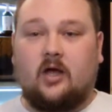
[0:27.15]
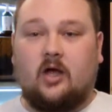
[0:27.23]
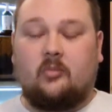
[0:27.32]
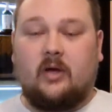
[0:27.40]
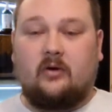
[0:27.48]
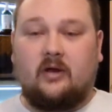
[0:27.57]

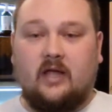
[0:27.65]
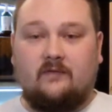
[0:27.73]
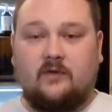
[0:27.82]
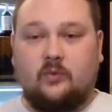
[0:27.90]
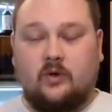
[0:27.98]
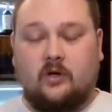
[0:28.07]
about
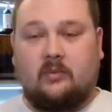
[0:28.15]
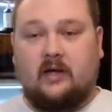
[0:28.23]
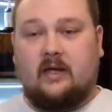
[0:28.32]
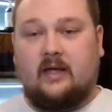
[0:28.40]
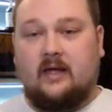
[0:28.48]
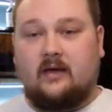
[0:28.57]
if you want to buy
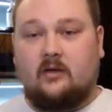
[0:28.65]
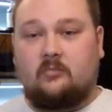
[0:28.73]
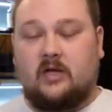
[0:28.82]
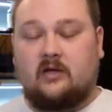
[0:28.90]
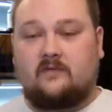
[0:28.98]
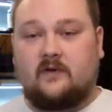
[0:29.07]
a hang-on
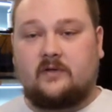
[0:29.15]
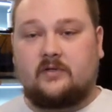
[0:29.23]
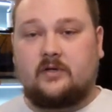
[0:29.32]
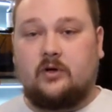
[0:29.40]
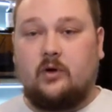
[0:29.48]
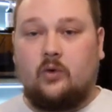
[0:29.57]
back
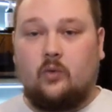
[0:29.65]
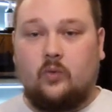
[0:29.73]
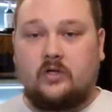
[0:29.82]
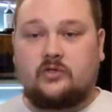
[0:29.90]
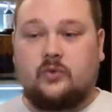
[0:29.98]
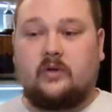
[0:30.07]
filter,
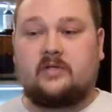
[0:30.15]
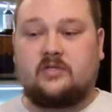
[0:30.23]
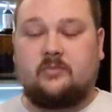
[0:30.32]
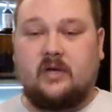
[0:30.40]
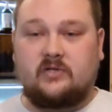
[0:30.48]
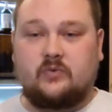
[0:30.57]
which one is the
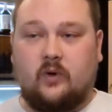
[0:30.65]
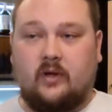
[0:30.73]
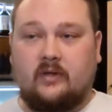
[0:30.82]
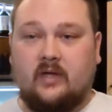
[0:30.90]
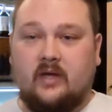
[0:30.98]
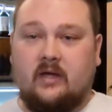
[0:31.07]
best one,